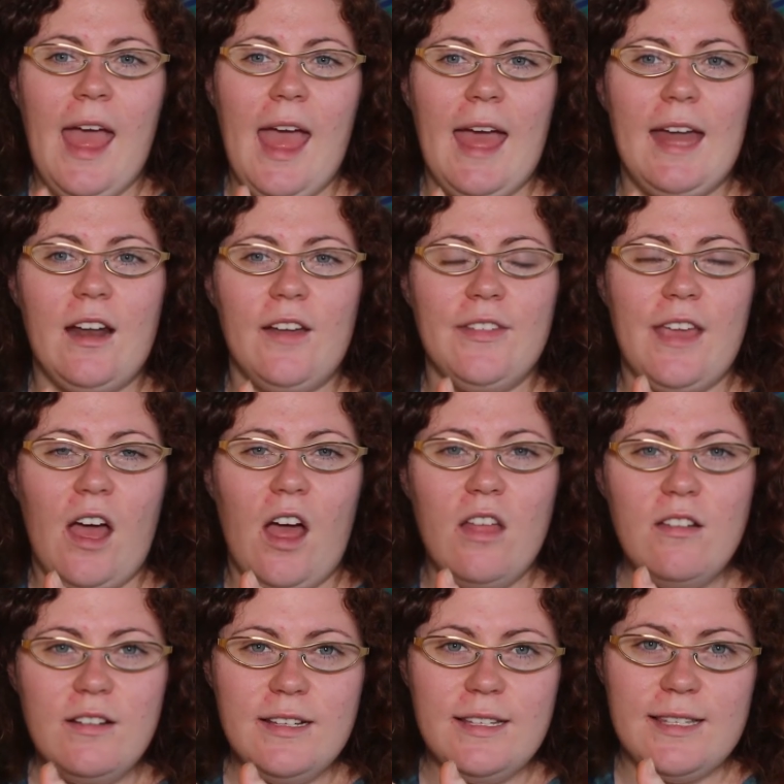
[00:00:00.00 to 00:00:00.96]
And on the
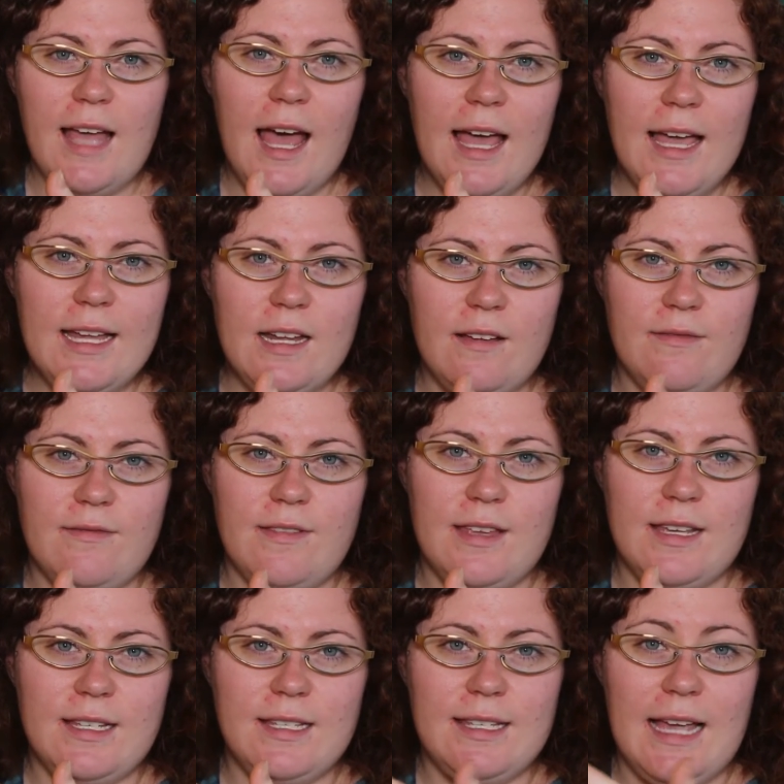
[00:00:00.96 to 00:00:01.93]
other side of
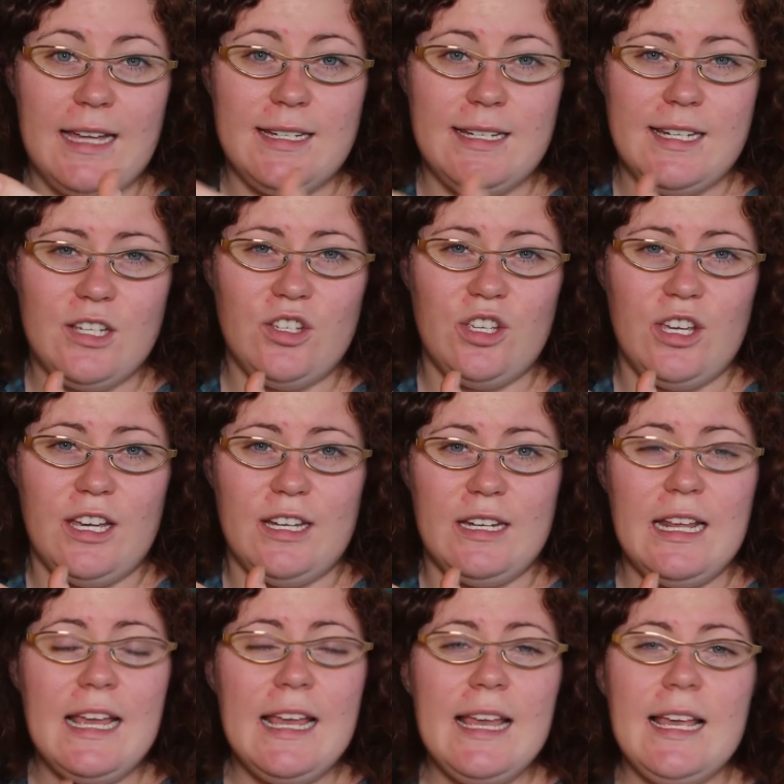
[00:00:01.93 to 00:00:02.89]
this edition